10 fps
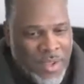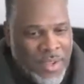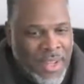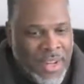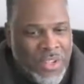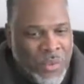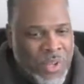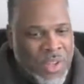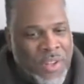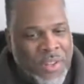getting to a
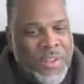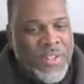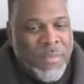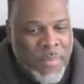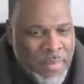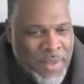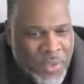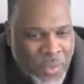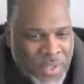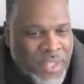conclusion maybe
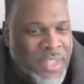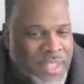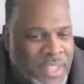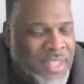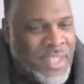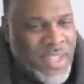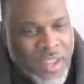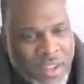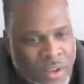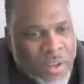towards this is,
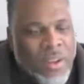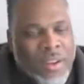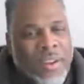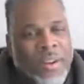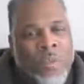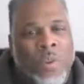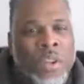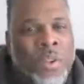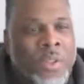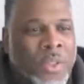what
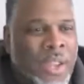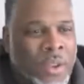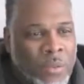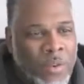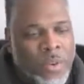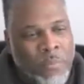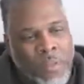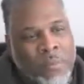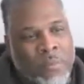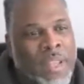do you think
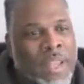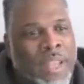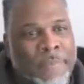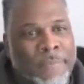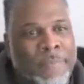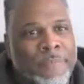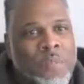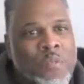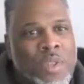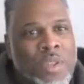would be
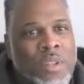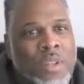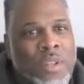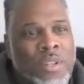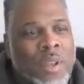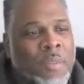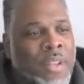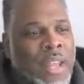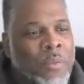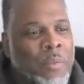
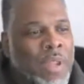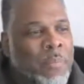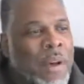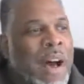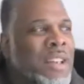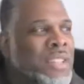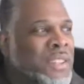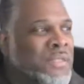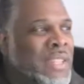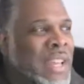something that would be a
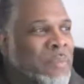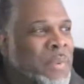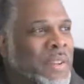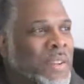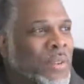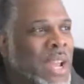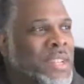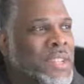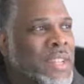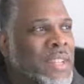positive step in the
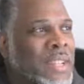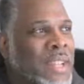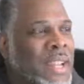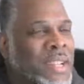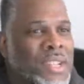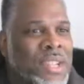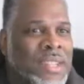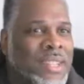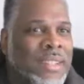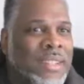direction and
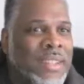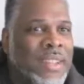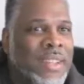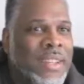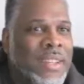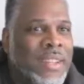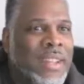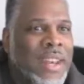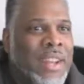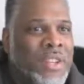just
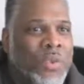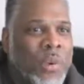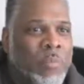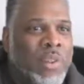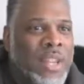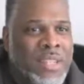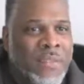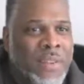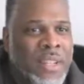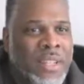getting to a place
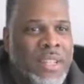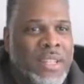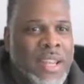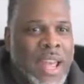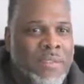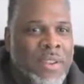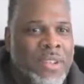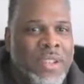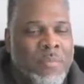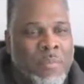of at least having
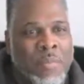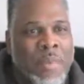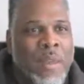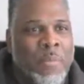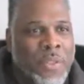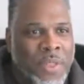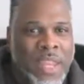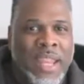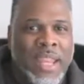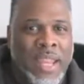some
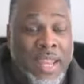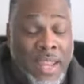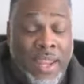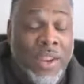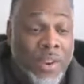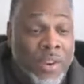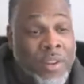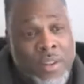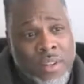empathy here